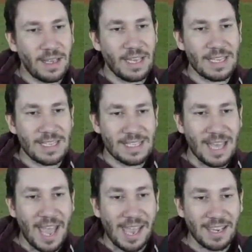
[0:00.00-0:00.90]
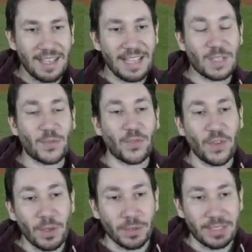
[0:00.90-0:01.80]
is that it's
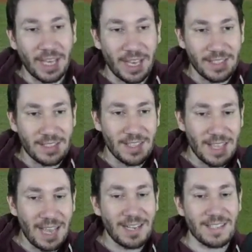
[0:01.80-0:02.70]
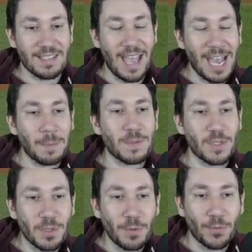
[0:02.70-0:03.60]
filth, guys. That is
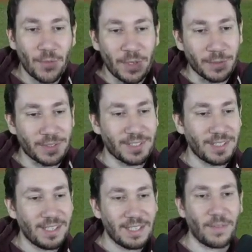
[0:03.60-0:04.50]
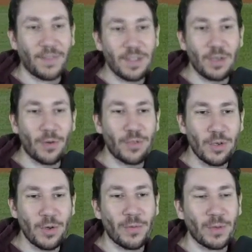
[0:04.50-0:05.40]
absolute filth. You don't
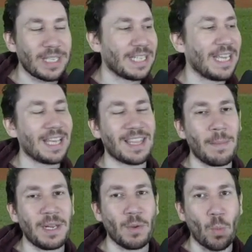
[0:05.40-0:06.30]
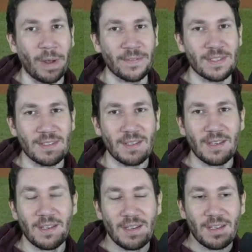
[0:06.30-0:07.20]
really get that many whiffs
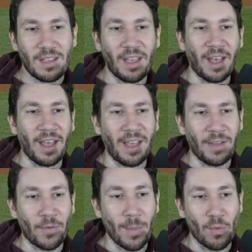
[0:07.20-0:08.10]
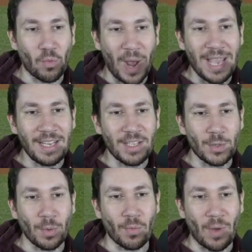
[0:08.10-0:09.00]
from a righty
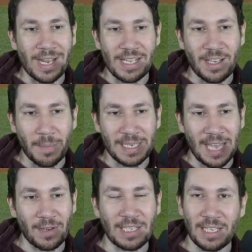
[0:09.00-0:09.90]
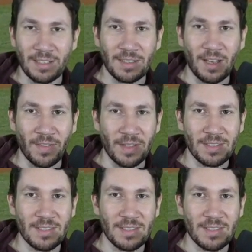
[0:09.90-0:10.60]
to a righty coming down and in on this.